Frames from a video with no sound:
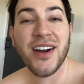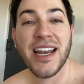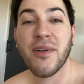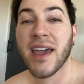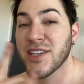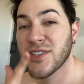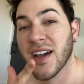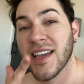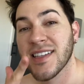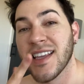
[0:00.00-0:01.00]
and I will catch you
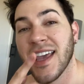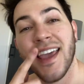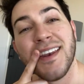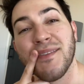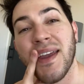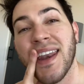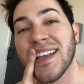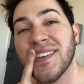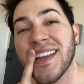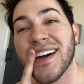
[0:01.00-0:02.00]
guys in my
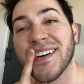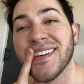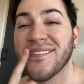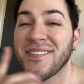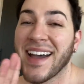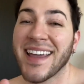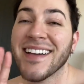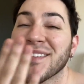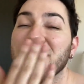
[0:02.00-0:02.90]
next video. Bye.